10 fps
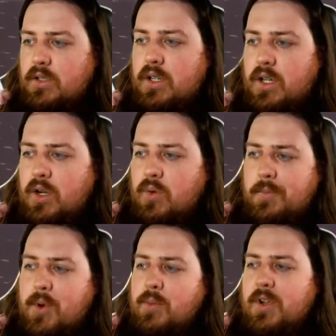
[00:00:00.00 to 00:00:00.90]
A wild
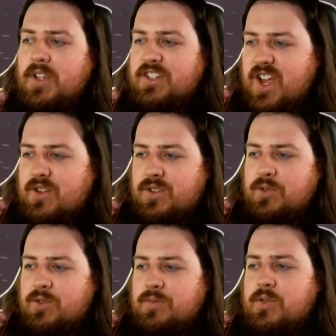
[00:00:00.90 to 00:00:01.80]
Pokemon lashing out at you is
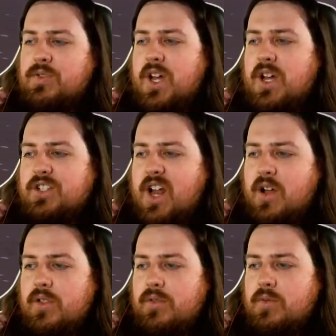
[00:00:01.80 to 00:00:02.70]
move, dodge it out of
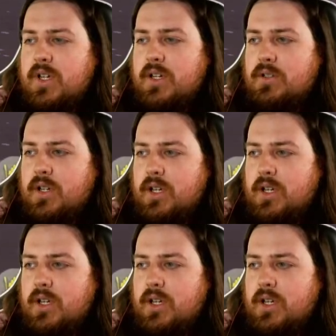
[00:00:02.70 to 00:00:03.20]
the way. Okay.